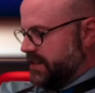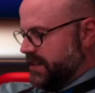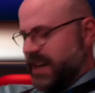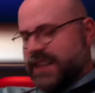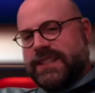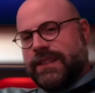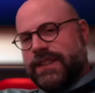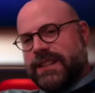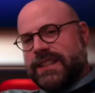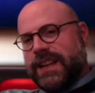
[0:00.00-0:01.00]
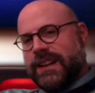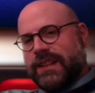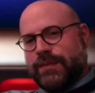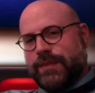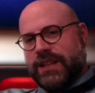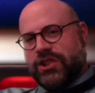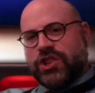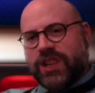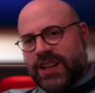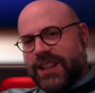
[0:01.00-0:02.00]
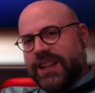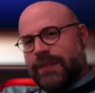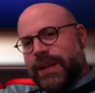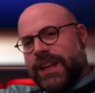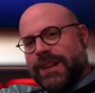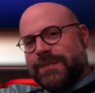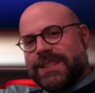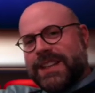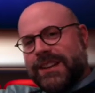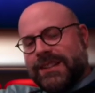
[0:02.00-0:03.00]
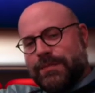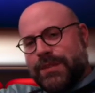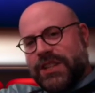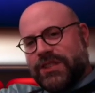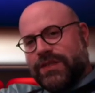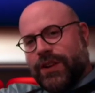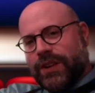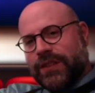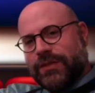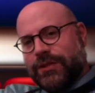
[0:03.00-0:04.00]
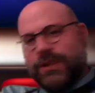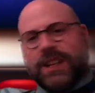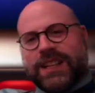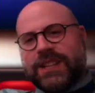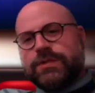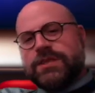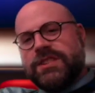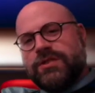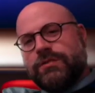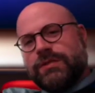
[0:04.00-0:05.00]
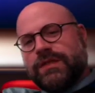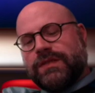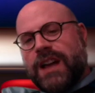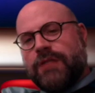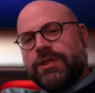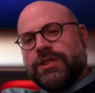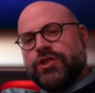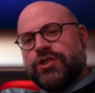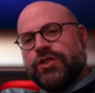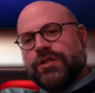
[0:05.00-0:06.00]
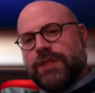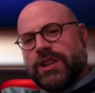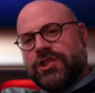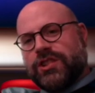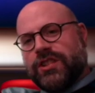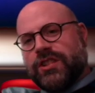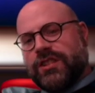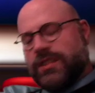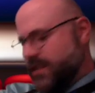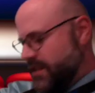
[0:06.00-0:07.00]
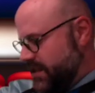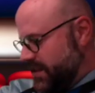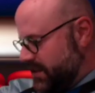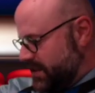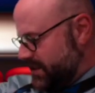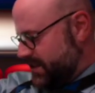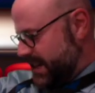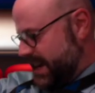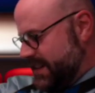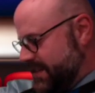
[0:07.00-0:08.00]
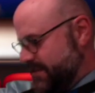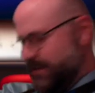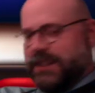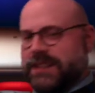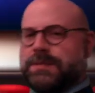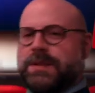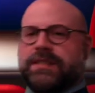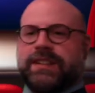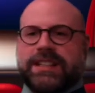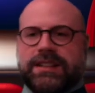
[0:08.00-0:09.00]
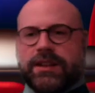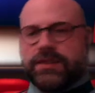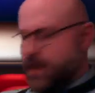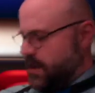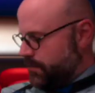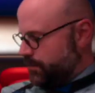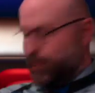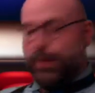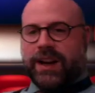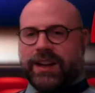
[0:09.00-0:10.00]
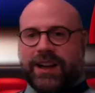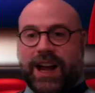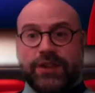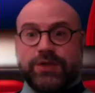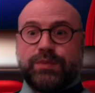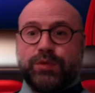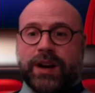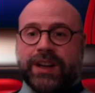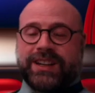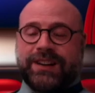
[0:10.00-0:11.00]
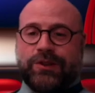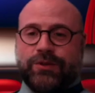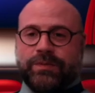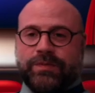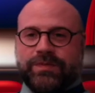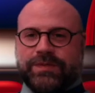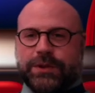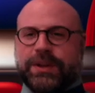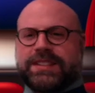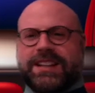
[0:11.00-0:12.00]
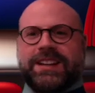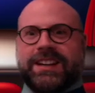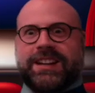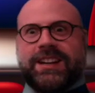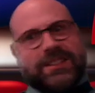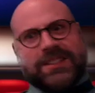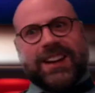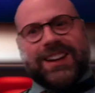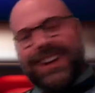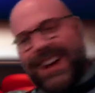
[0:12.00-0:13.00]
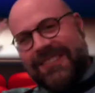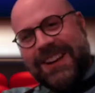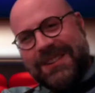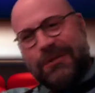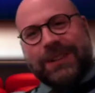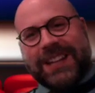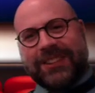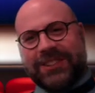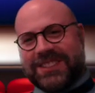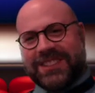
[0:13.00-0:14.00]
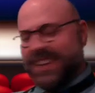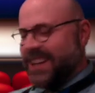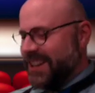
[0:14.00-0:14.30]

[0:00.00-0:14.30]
like I sifted sand at the beach. Like picking up sand at the beach falling through. That's what she's doing with the flour and the sugar mixture. And the specific details, blue bonnet. I use blue bonnet at home. So to see it in here, it's like, oh, I know what that looks like.